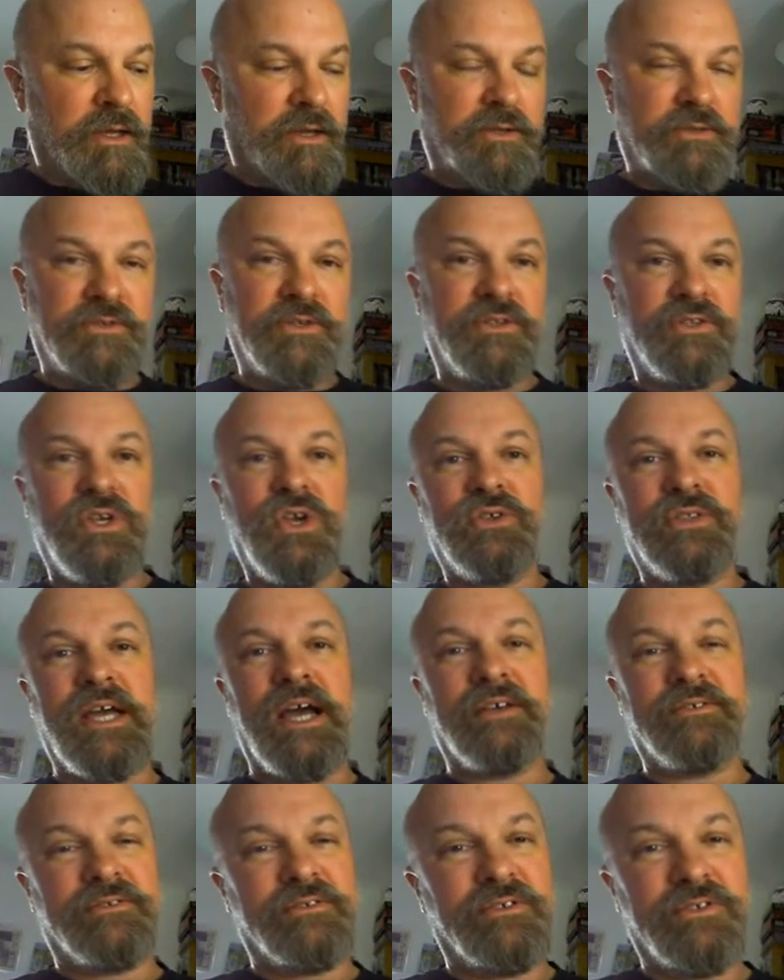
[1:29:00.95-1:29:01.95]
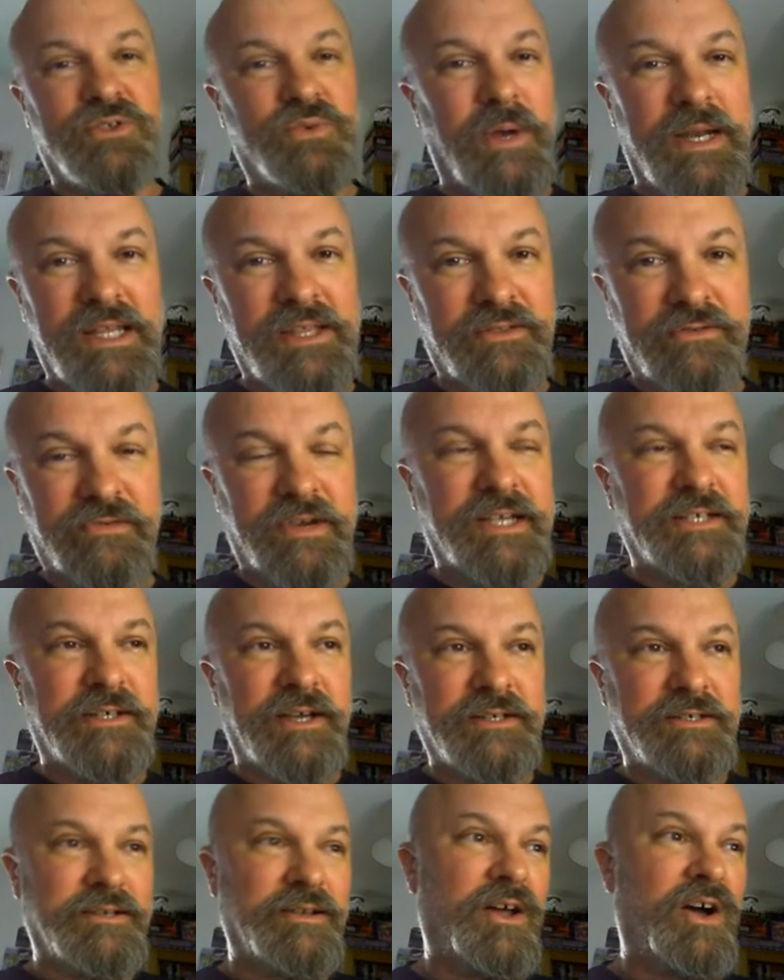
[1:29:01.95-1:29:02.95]
It's a 2023, so
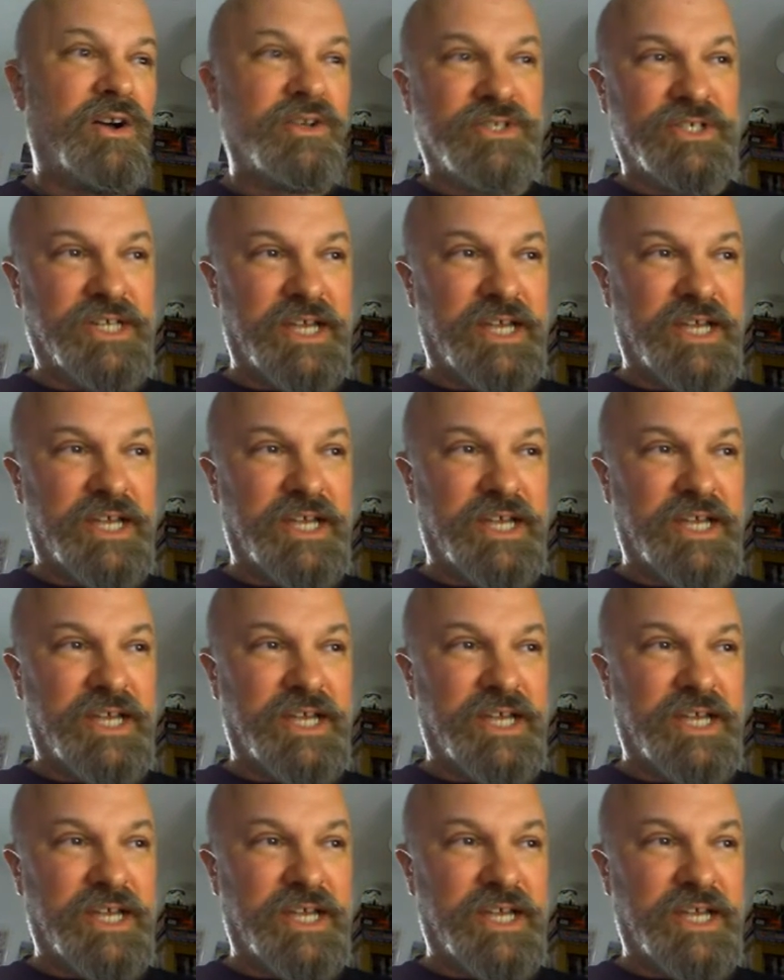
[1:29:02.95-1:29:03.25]
it's last